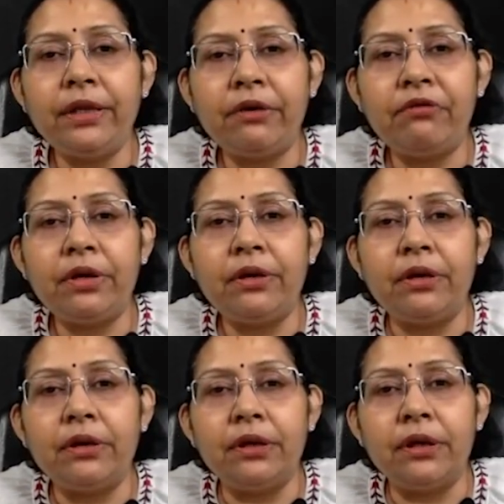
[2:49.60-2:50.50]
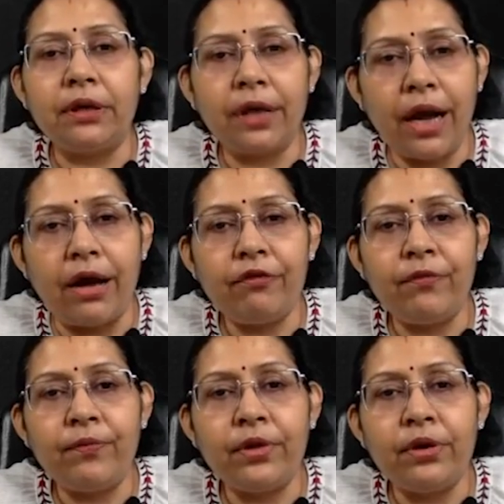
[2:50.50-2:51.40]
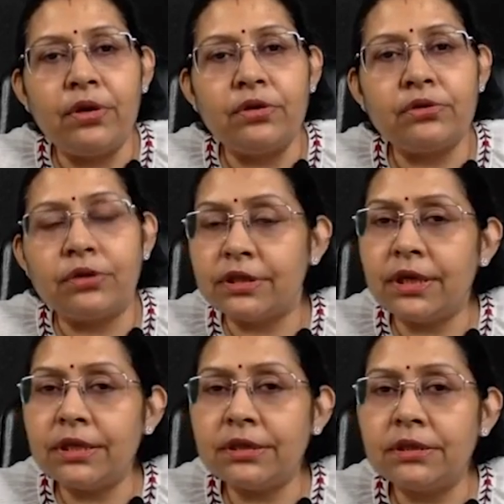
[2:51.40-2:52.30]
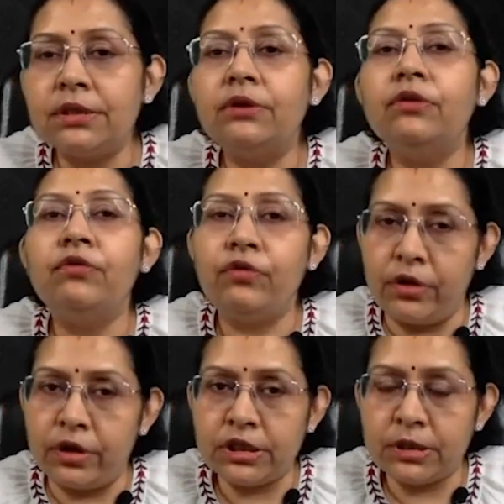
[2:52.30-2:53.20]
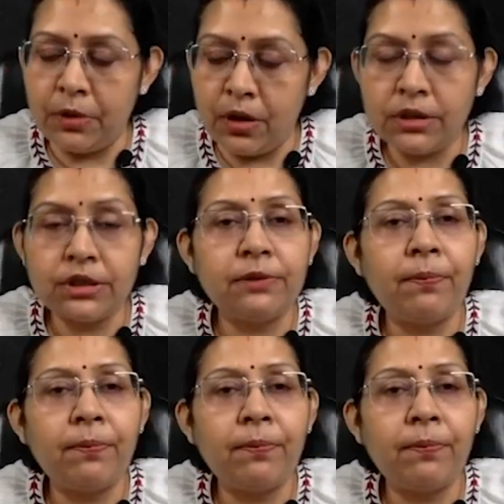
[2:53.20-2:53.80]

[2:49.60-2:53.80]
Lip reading: the given graph, so this is forest plot,